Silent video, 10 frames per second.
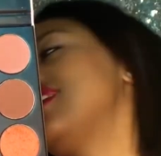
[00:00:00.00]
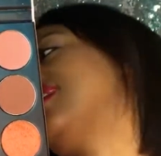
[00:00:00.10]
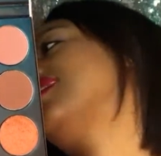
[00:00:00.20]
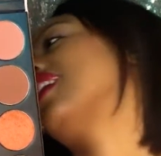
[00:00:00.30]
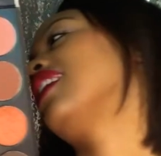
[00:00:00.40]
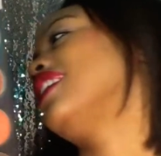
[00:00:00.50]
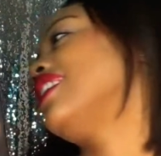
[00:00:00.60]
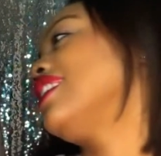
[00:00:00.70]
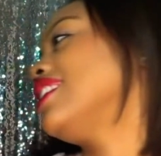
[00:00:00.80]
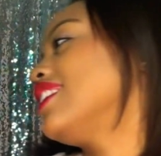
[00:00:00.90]

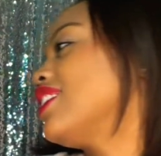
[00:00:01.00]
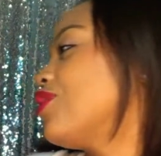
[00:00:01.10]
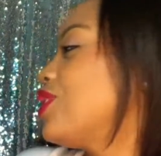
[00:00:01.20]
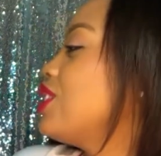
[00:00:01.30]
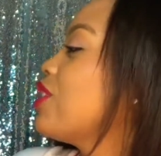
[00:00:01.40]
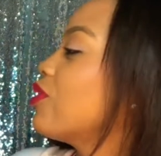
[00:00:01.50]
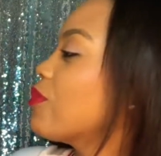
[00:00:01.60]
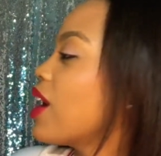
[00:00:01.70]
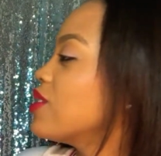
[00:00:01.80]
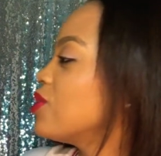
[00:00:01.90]
sunny. What do they
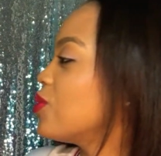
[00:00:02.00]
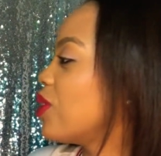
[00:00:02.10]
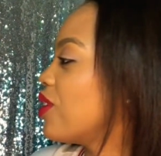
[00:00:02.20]
remind you